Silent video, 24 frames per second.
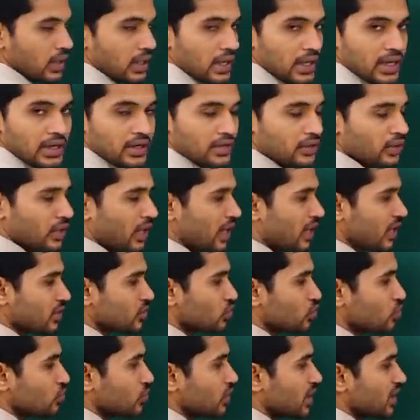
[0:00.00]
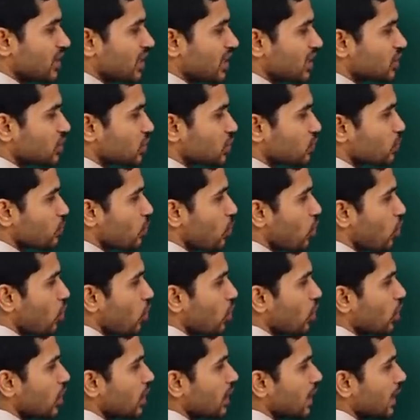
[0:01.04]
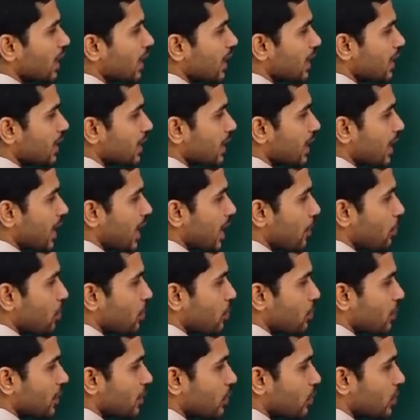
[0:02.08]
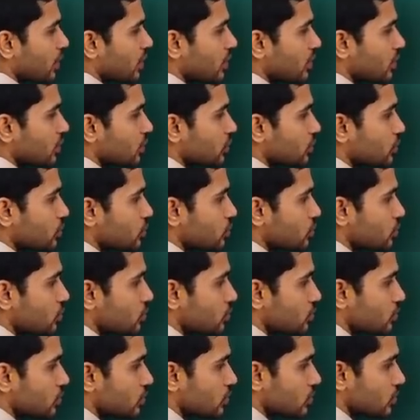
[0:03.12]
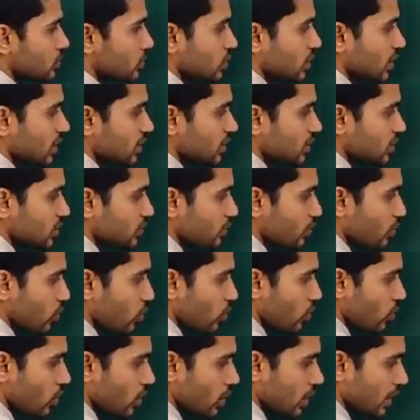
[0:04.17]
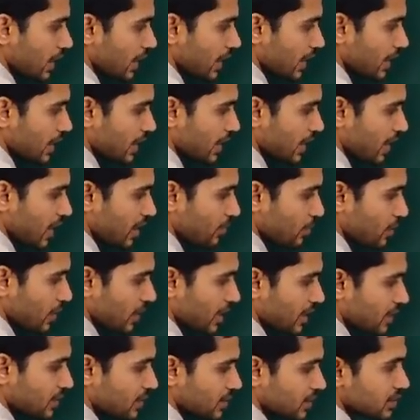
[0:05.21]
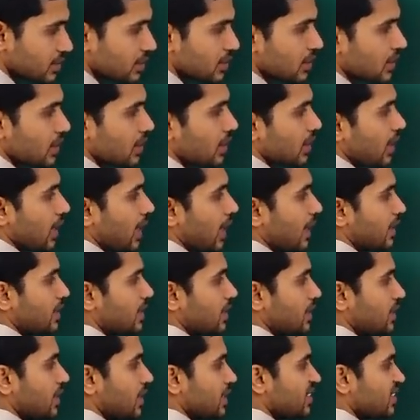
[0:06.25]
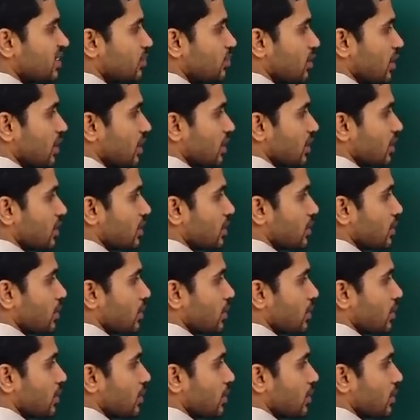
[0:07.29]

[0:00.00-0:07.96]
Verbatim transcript: and you can assume that there is a small air gap between these two. So, there is a small air gap like this and then there is a mirror